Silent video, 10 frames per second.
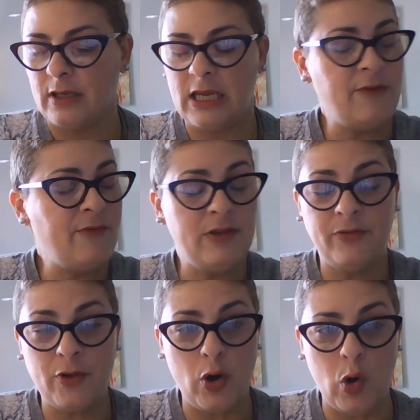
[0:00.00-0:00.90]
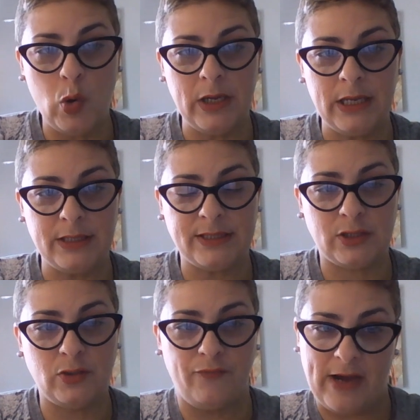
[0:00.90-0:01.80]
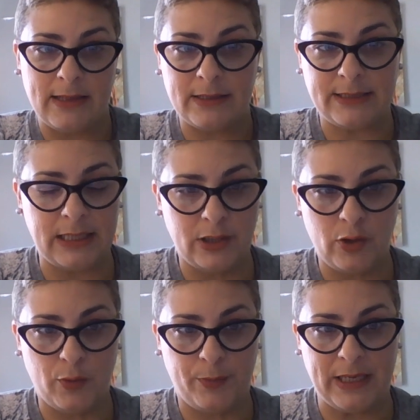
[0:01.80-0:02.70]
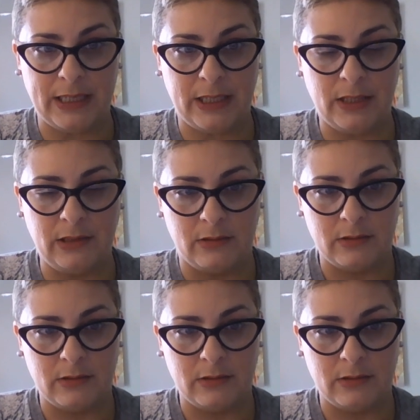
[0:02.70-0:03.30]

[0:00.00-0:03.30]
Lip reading: even though it is to validate your opinion,